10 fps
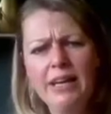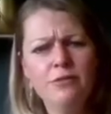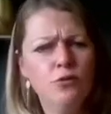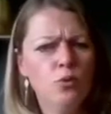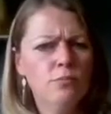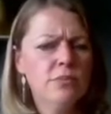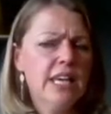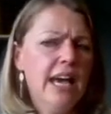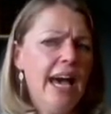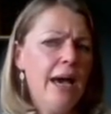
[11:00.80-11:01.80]
platforms,
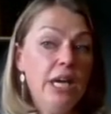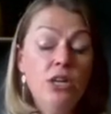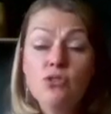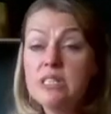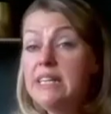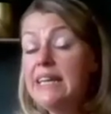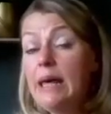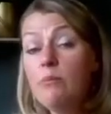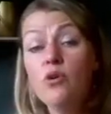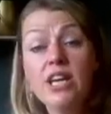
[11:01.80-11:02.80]
interesting
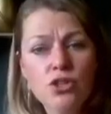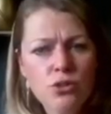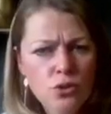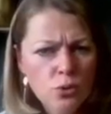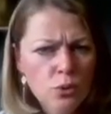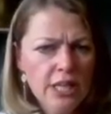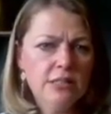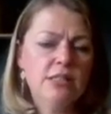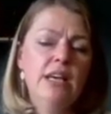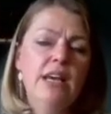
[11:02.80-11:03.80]
collaboration
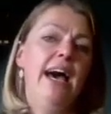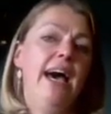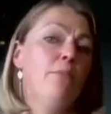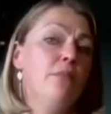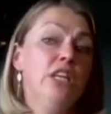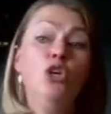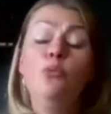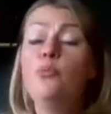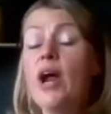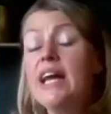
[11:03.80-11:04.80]
toolkits,
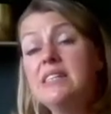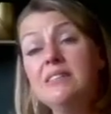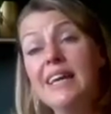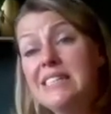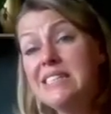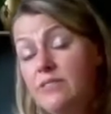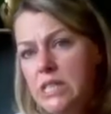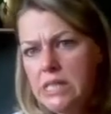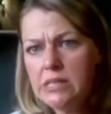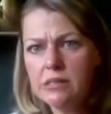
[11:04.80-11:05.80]
new practical
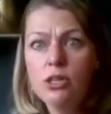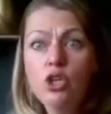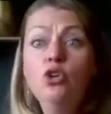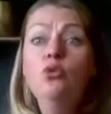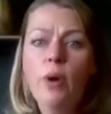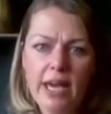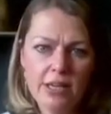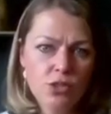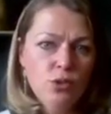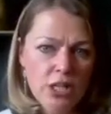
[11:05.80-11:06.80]
activities and new
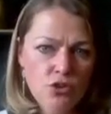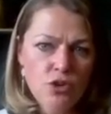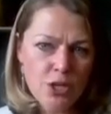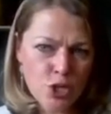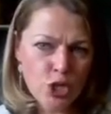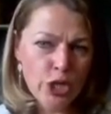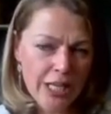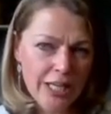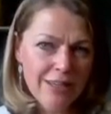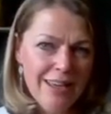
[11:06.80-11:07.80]
ways to entrench
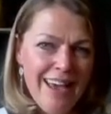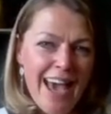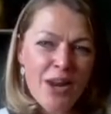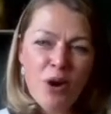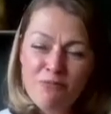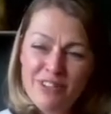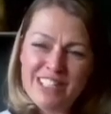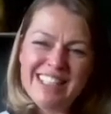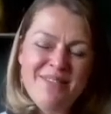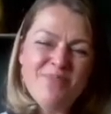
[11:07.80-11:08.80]
learning. And
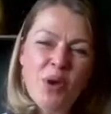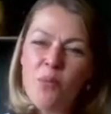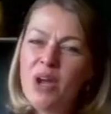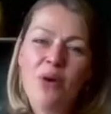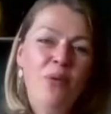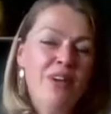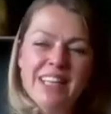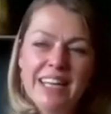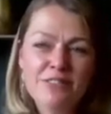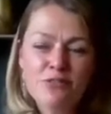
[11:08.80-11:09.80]
obviously, where we have
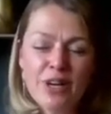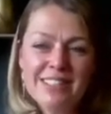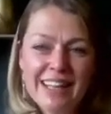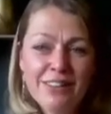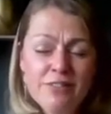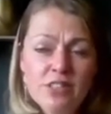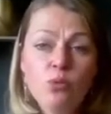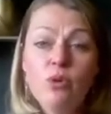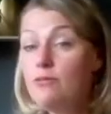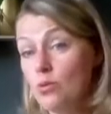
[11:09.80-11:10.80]
done it for ourselves,
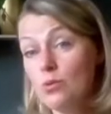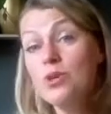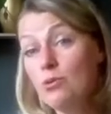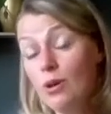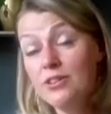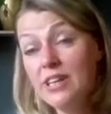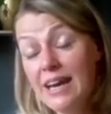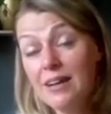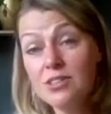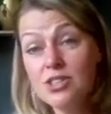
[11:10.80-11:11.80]
we have also rolled it
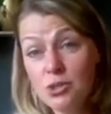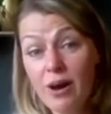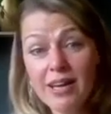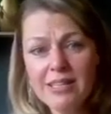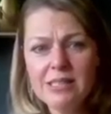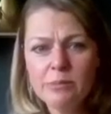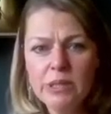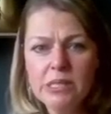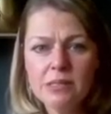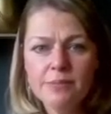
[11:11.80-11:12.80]
out to our
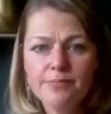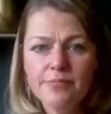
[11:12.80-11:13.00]
customers.